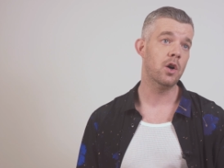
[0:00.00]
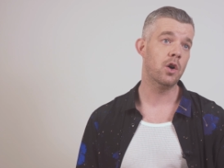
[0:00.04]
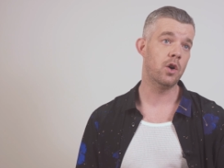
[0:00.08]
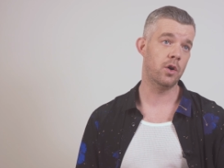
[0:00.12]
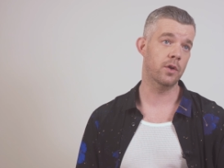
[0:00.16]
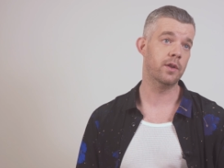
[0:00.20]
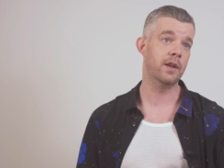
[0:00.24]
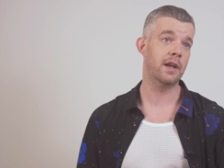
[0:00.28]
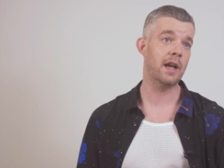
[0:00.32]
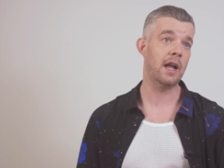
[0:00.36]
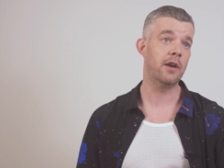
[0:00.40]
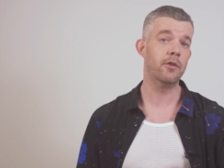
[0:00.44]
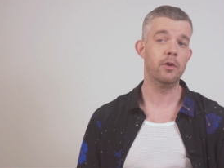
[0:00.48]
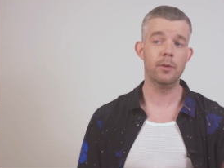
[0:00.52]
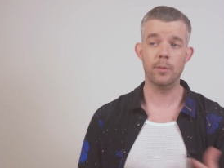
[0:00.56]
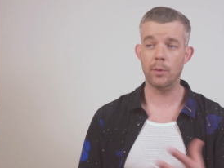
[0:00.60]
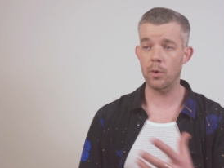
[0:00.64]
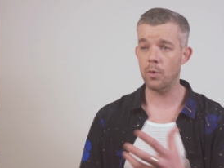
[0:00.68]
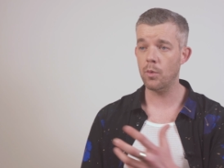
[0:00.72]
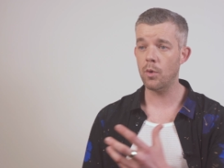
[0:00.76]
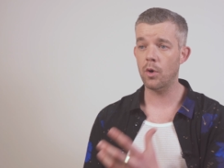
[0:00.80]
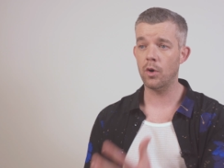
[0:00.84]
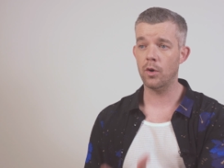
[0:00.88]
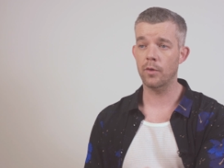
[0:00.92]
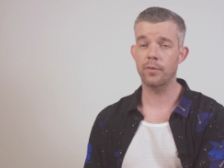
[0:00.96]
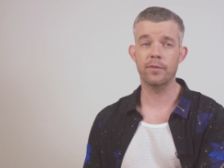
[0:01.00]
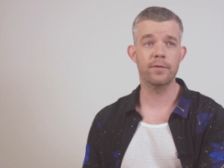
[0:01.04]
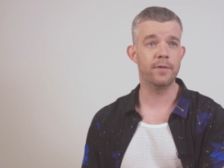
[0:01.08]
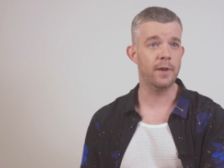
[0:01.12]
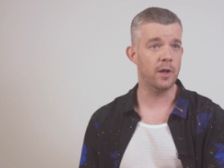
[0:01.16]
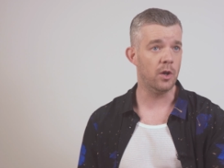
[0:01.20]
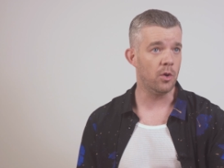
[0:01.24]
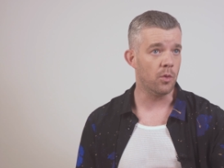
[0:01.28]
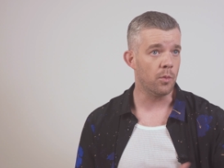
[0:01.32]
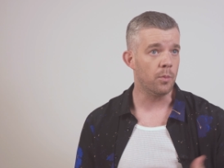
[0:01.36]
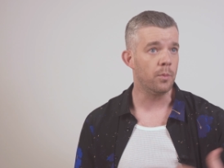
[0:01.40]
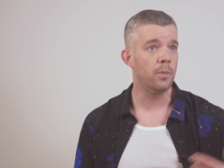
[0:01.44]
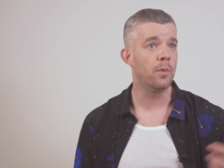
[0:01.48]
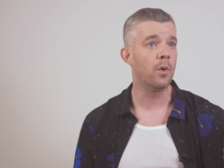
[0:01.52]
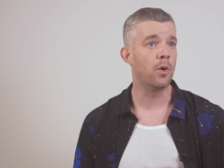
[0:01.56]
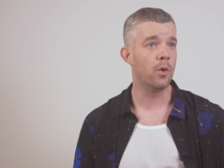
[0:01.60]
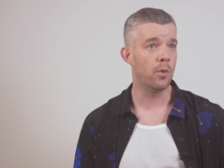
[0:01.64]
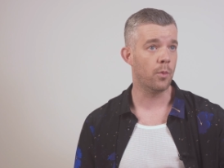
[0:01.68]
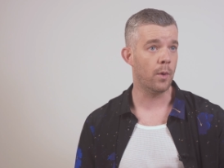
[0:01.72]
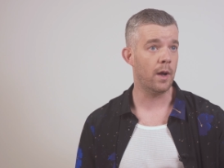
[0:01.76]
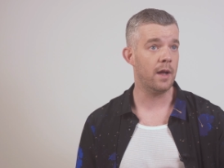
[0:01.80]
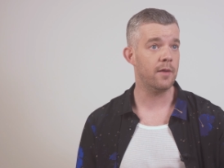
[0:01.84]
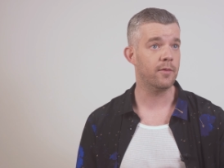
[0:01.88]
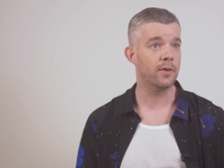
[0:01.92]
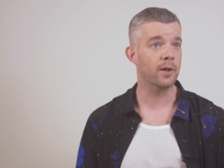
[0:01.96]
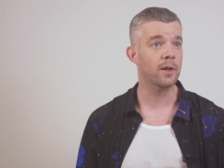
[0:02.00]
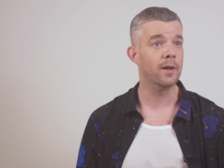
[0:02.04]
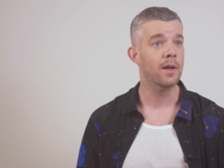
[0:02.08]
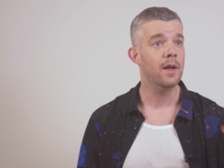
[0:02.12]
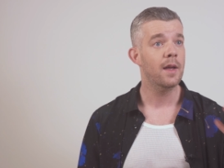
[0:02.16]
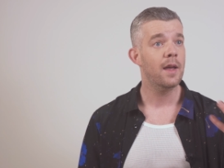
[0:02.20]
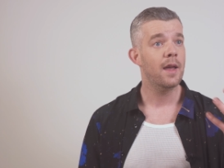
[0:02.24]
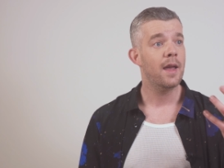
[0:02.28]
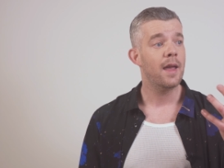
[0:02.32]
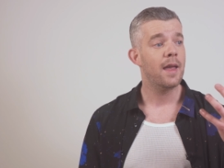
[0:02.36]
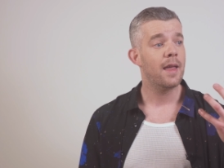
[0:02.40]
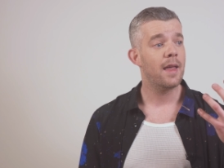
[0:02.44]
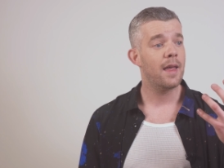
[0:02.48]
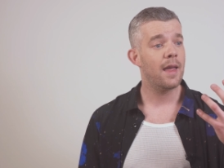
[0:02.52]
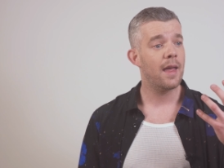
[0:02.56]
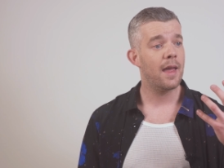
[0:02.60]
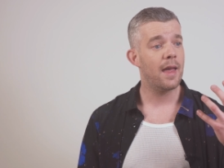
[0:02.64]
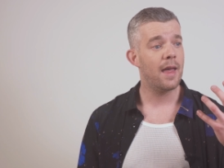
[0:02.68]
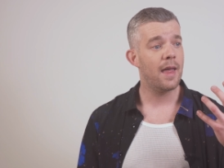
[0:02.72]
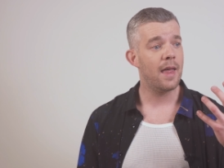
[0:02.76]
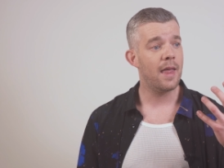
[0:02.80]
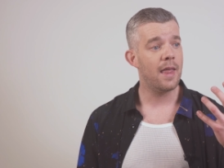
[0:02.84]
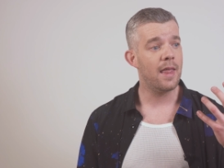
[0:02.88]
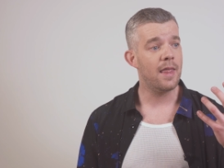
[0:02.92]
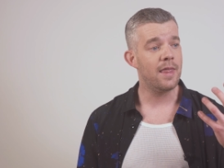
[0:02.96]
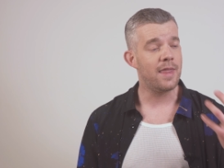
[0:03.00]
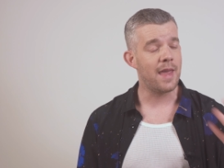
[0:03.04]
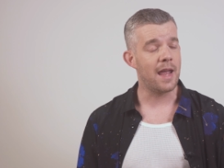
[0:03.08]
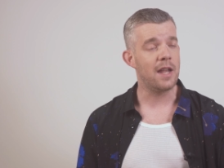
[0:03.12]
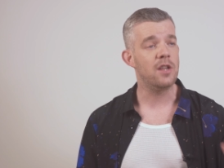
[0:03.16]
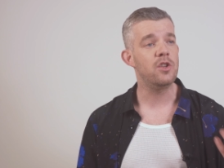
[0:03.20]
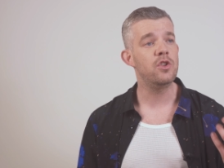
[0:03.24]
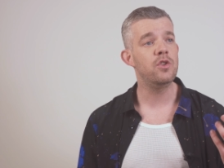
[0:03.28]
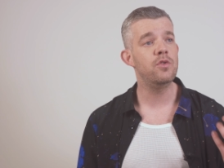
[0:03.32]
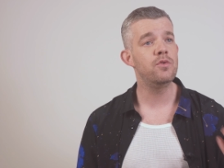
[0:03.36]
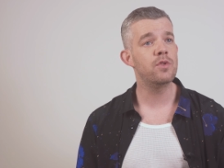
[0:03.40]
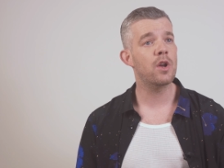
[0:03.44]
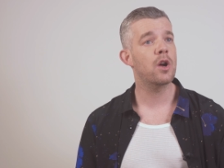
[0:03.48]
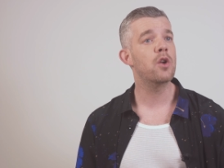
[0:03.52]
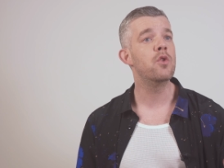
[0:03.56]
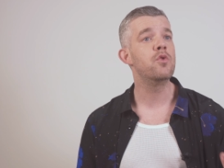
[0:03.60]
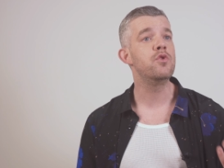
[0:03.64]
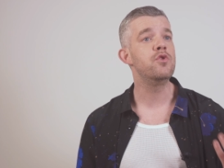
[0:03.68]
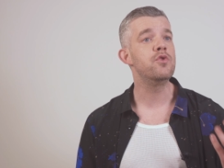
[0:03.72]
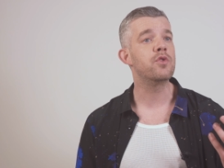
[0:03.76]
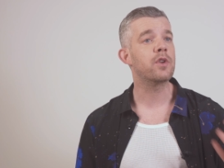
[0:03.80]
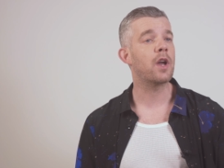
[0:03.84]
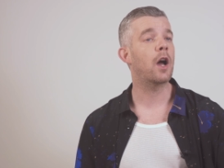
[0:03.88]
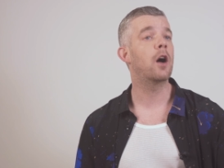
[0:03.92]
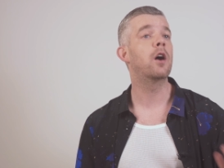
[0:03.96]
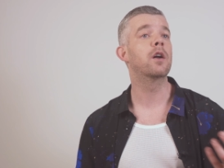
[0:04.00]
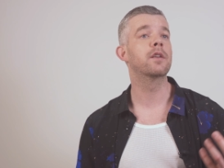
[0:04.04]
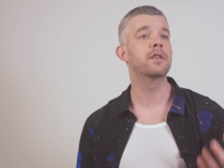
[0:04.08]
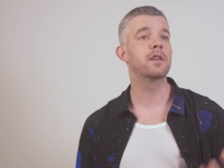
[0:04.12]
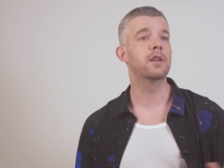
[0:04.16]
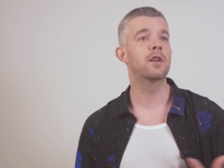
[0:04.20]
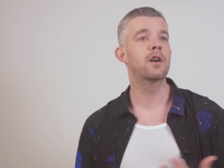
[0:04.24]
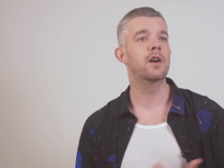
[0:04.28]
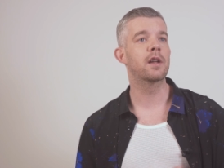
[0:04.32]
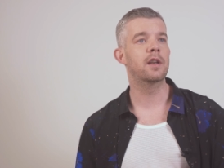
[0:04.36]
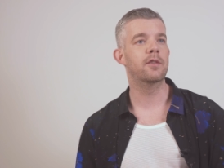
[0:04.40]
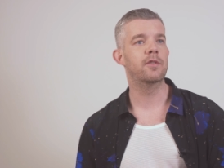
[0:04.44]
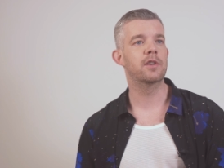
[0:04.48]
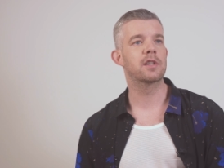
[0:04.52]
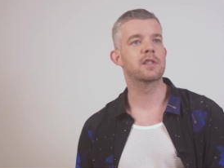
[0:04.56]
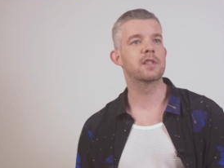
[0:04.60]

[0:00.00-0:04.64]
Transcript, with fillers: on the gallery wall or film or whatever, then you know you can't deny their